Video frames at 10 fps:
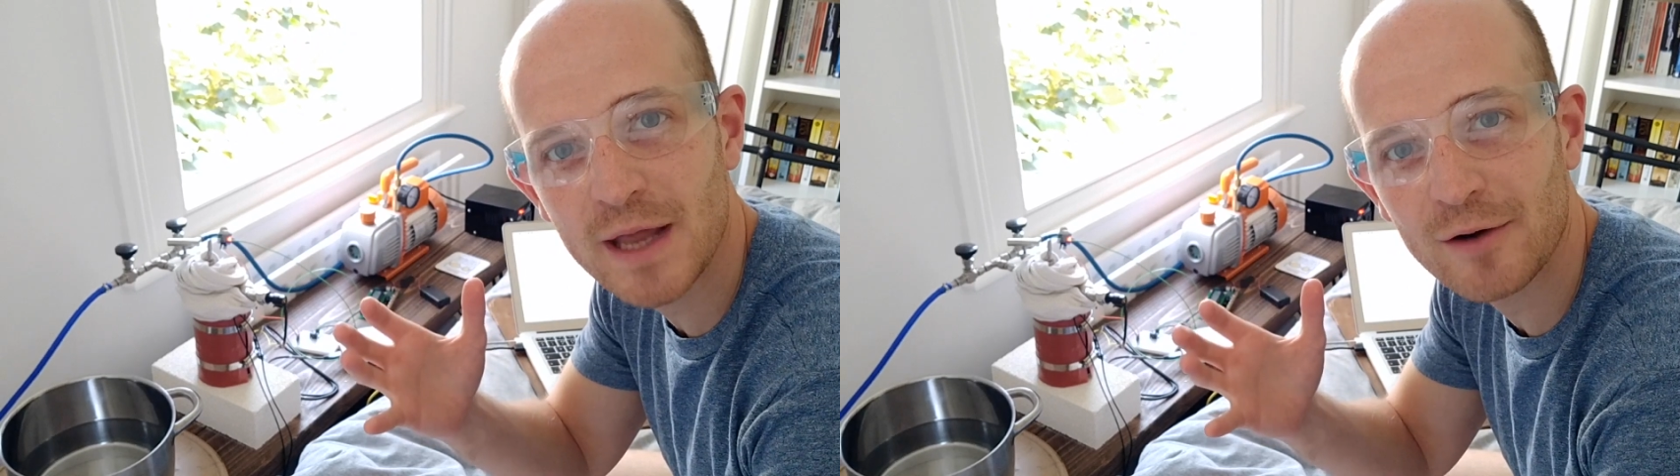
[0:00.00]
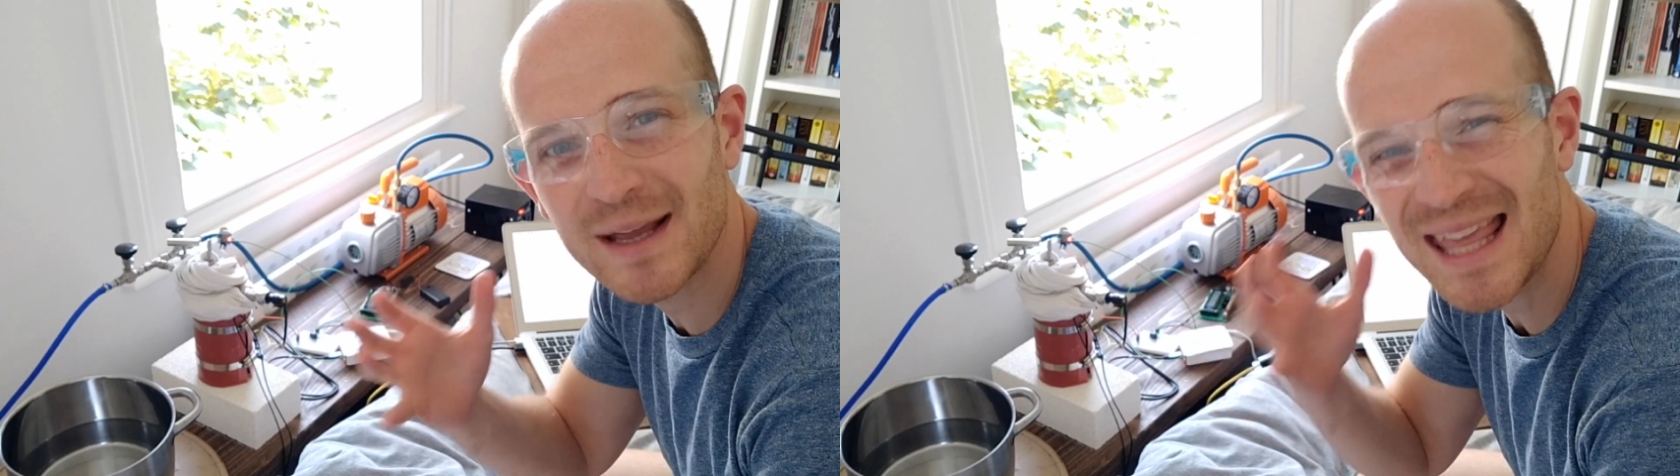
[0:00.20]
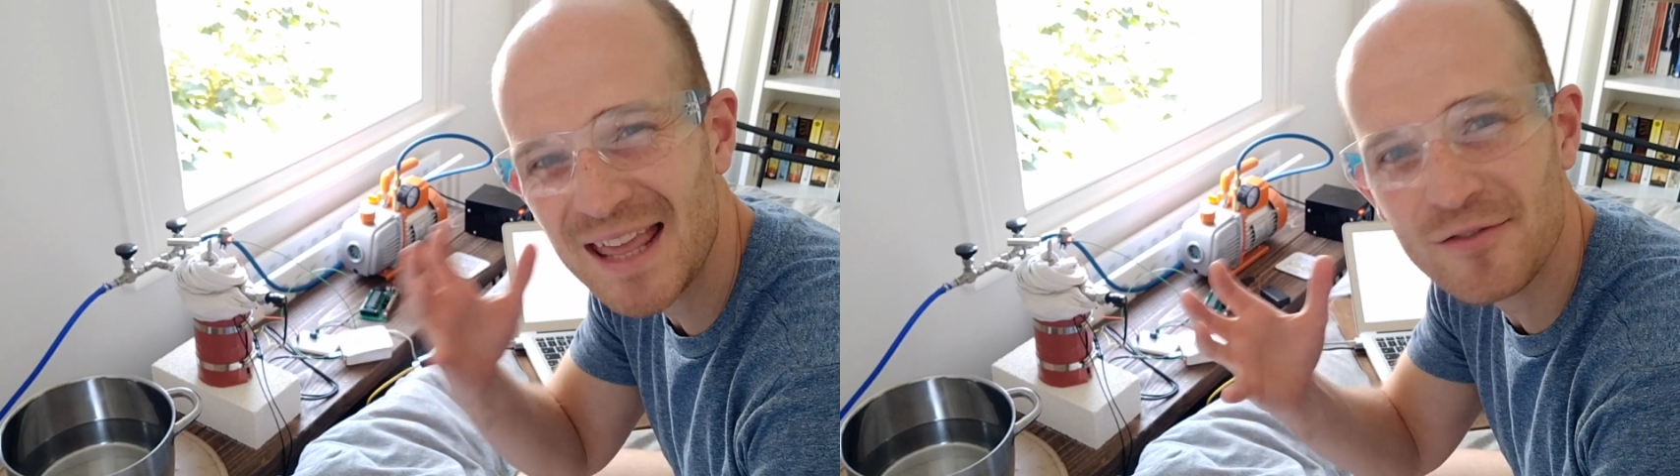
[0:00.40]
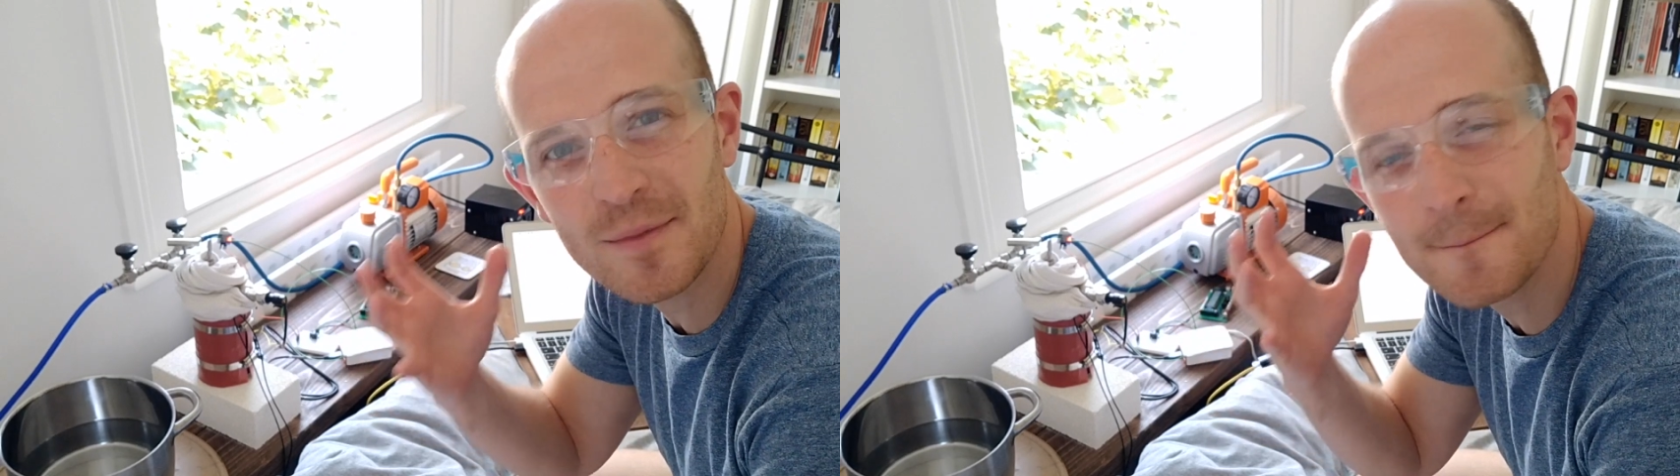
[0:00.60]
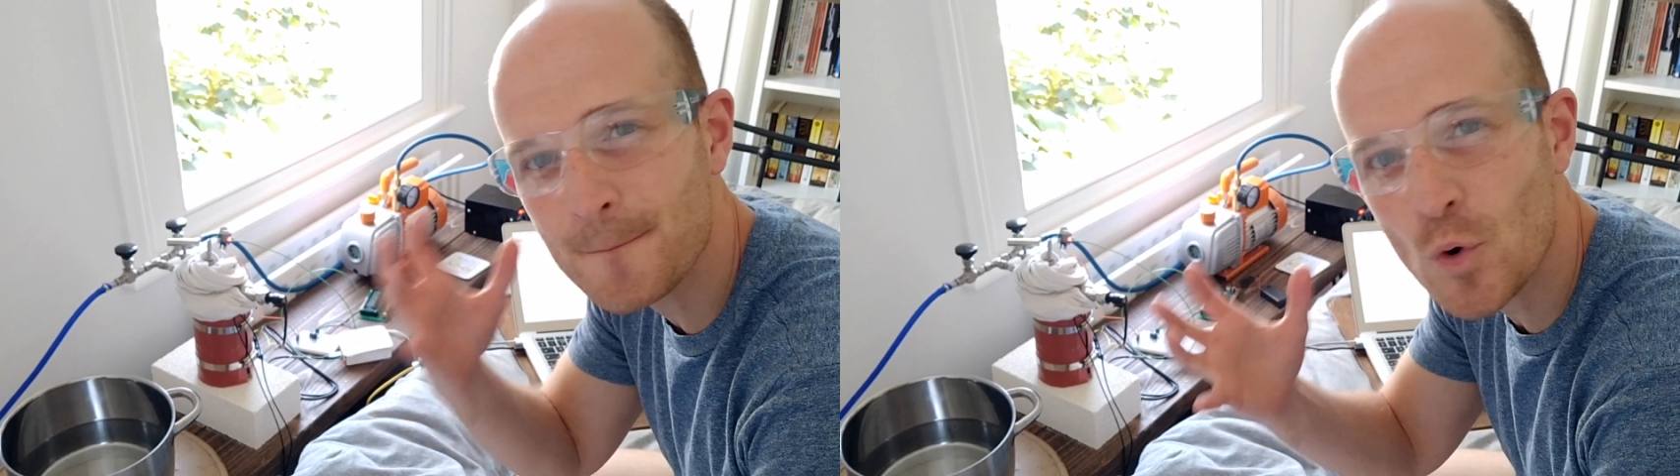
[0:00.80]
out even
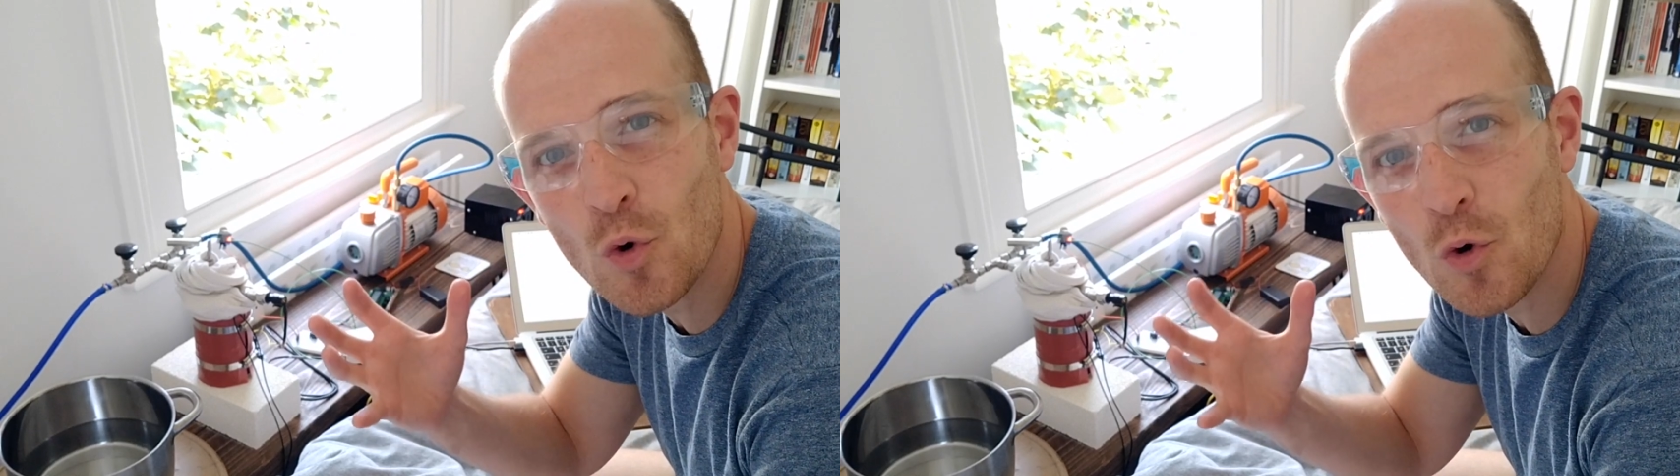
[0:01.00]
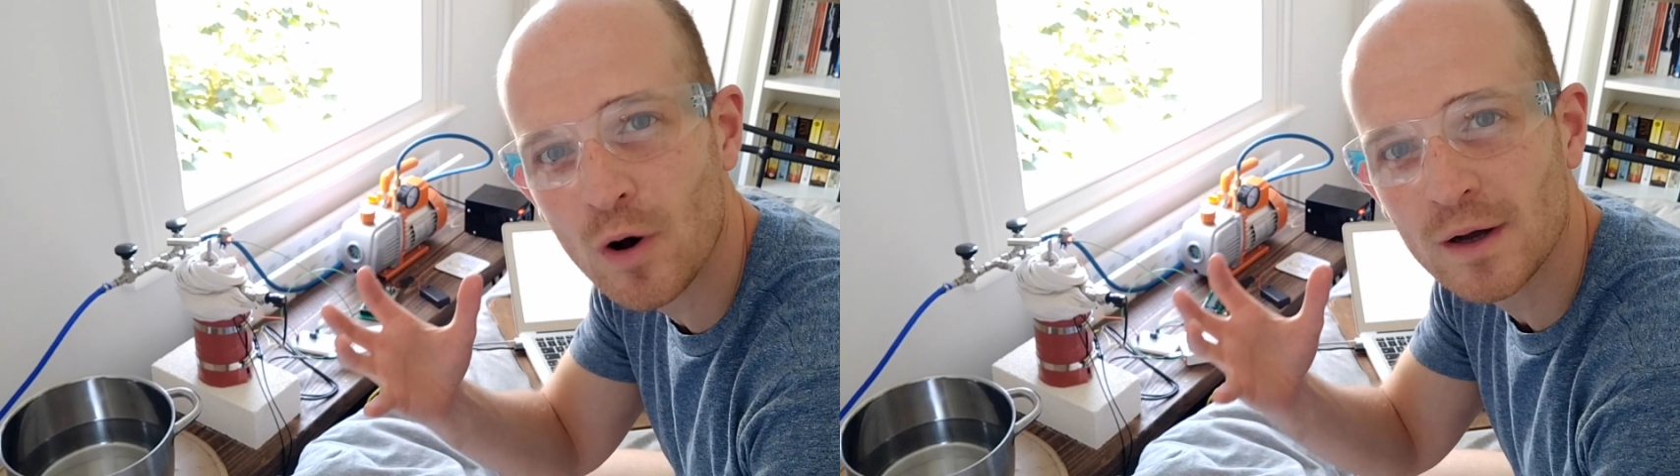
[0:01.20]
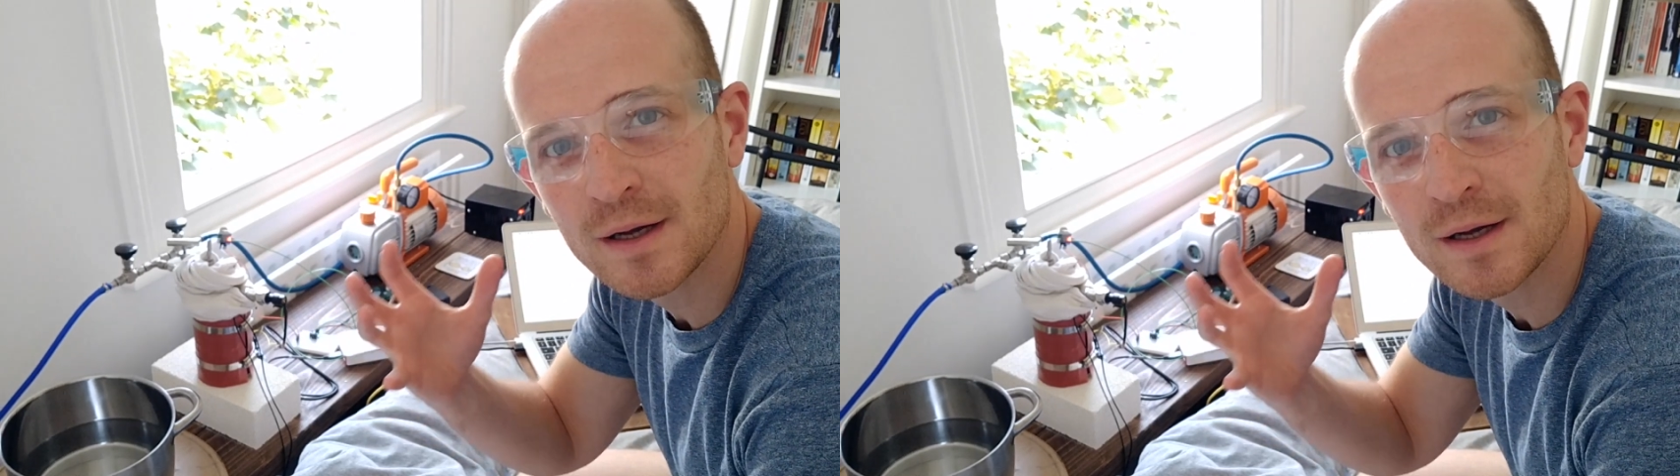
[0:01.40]
more